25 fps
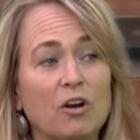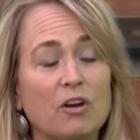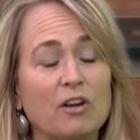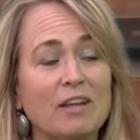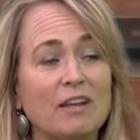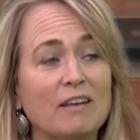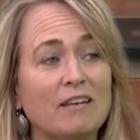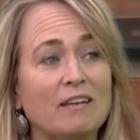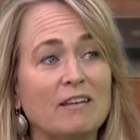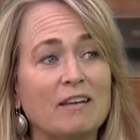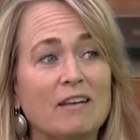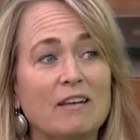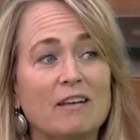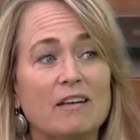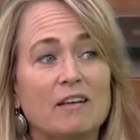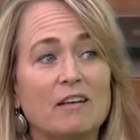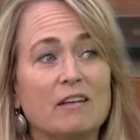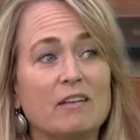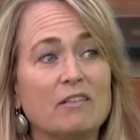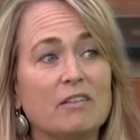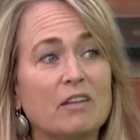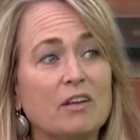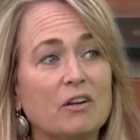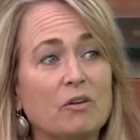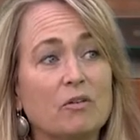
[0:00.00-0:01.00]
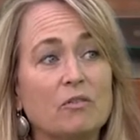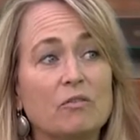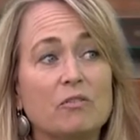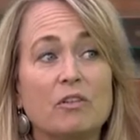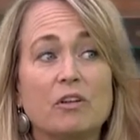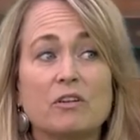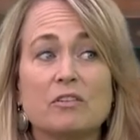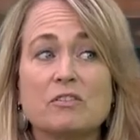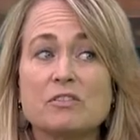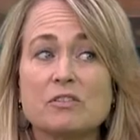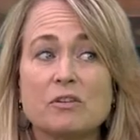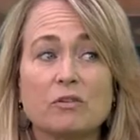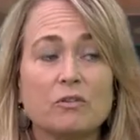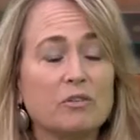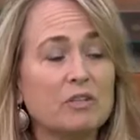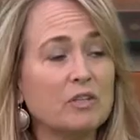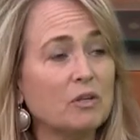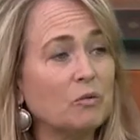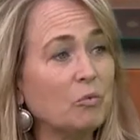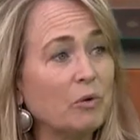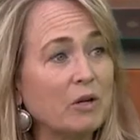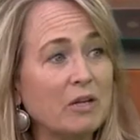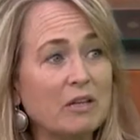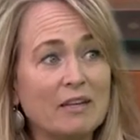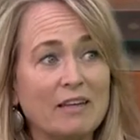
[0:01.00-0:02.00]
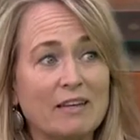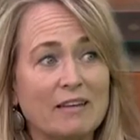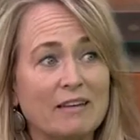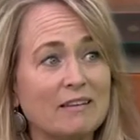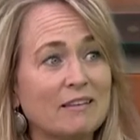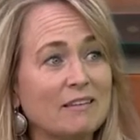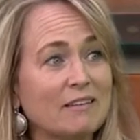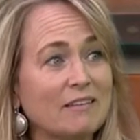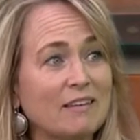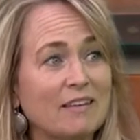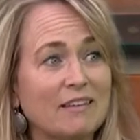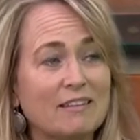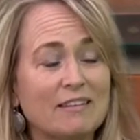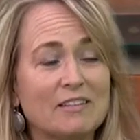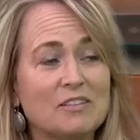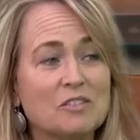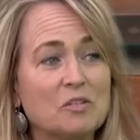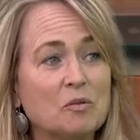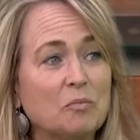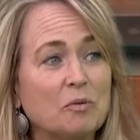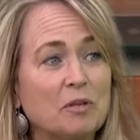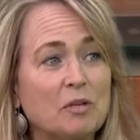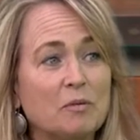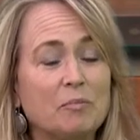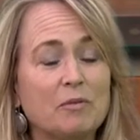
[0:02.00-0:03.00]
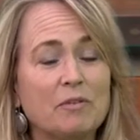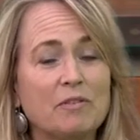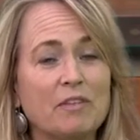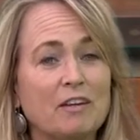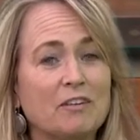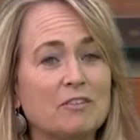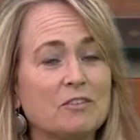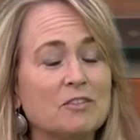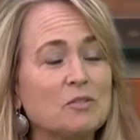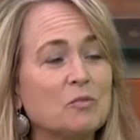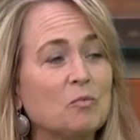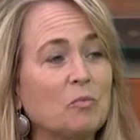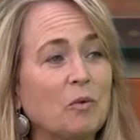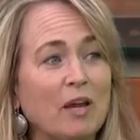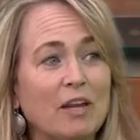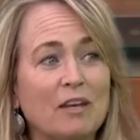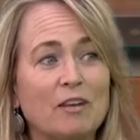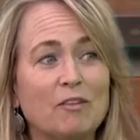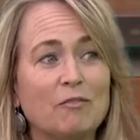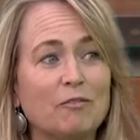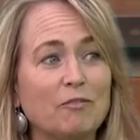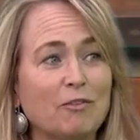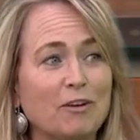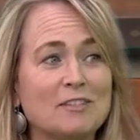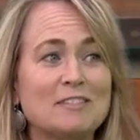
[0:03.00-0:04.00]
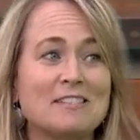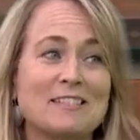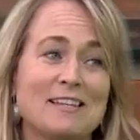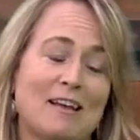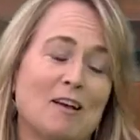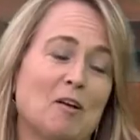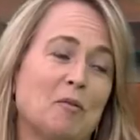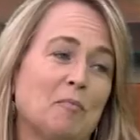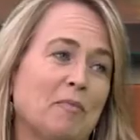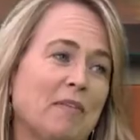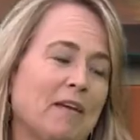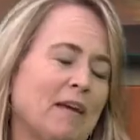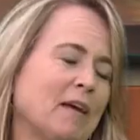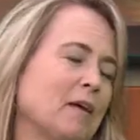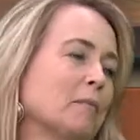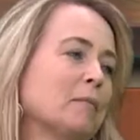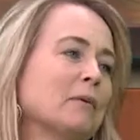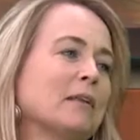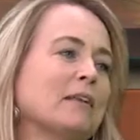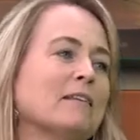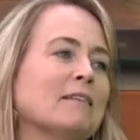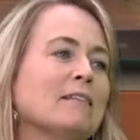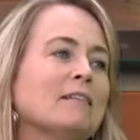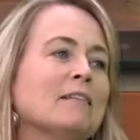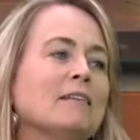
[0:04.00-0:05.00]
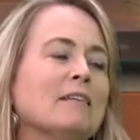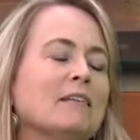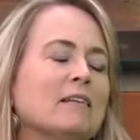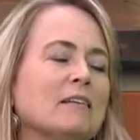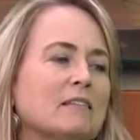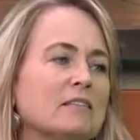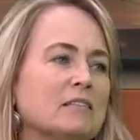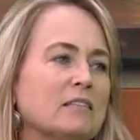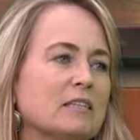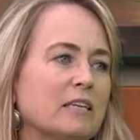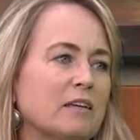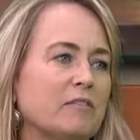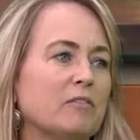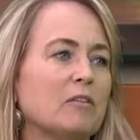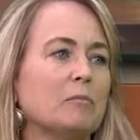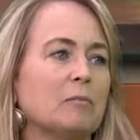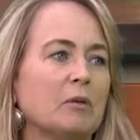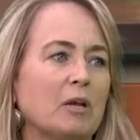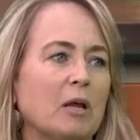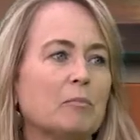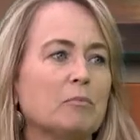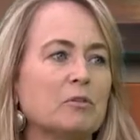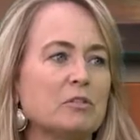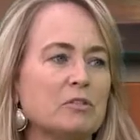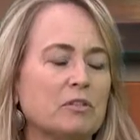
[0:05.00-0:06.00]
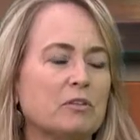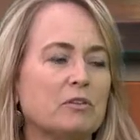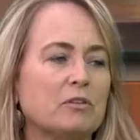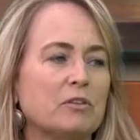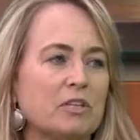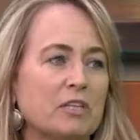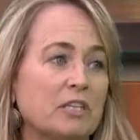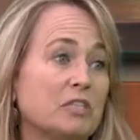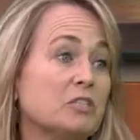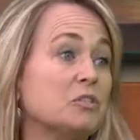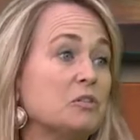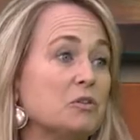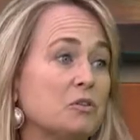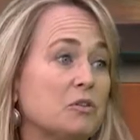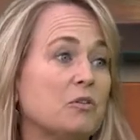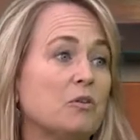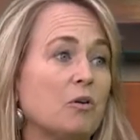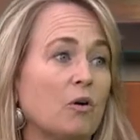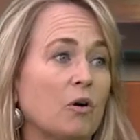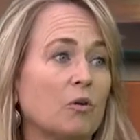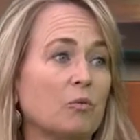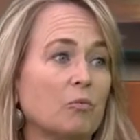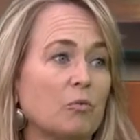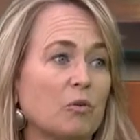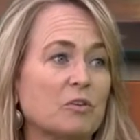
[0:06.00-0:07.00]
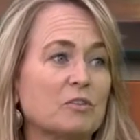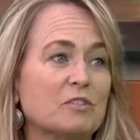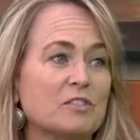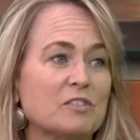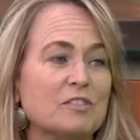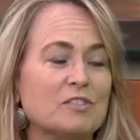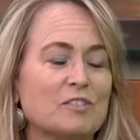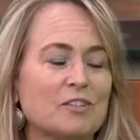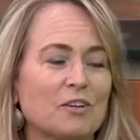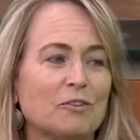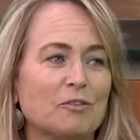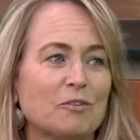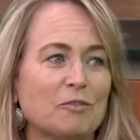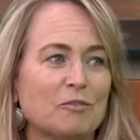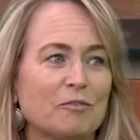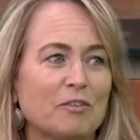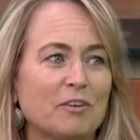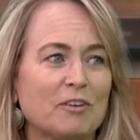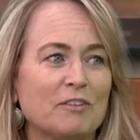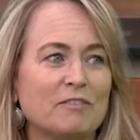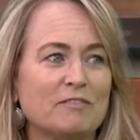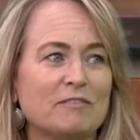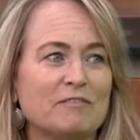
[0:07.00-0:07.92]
And they're certainly willing. And these are people that are just waiting for us to help them and to give them an opportunity to do the hard work to start over.